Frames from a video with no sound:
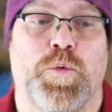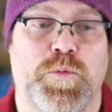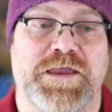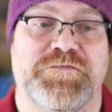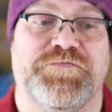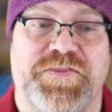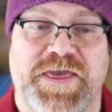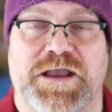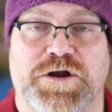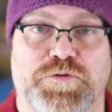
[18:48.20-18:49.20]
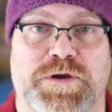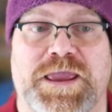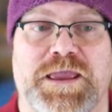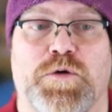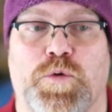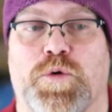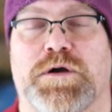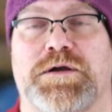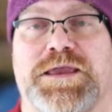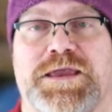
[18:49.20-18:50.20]
if they agree
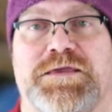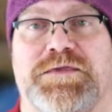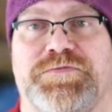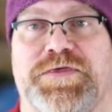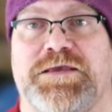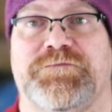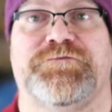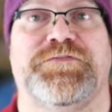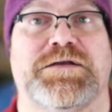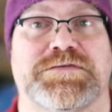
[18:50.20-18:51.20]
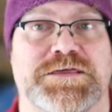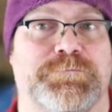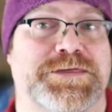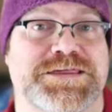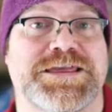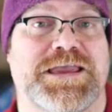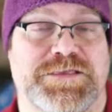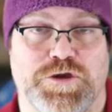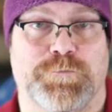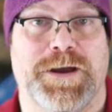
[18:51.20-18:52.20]
or they found some mistake
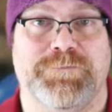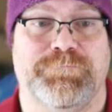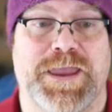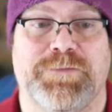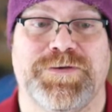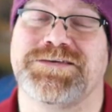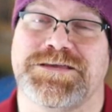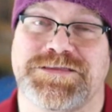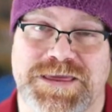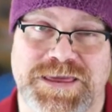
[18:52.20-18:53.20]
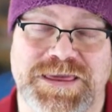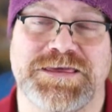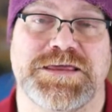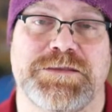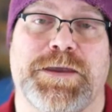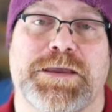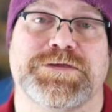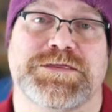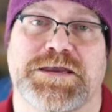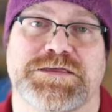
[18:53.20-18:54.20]
that you might have made, because it's easy to make
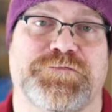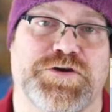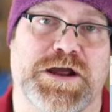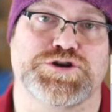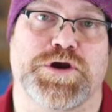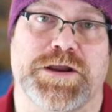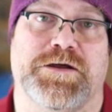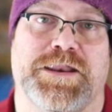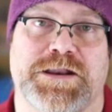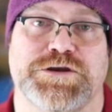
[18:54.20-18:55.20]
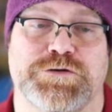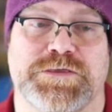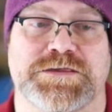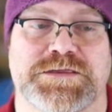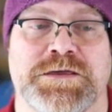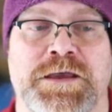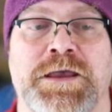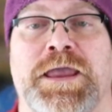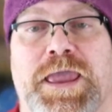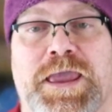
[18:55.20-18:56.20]
mistakes if you're not trained on how to do this.
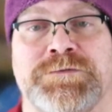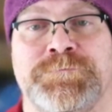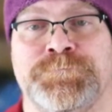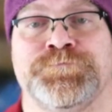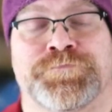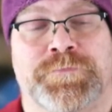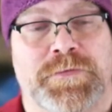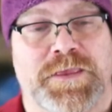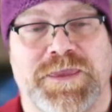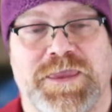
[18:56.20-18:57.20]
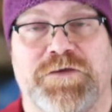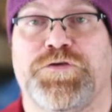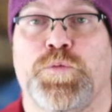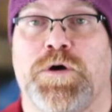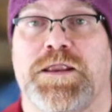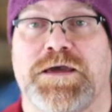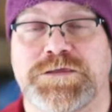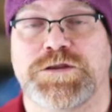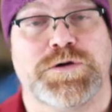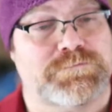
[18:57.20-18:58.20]
And if you want us
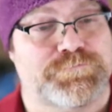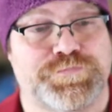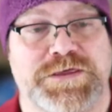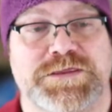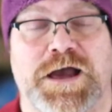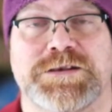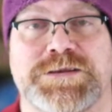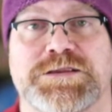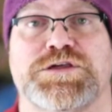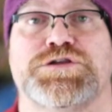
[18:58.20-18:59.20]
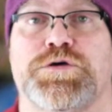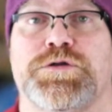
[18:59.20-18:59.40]
to do it, please contact us. Go to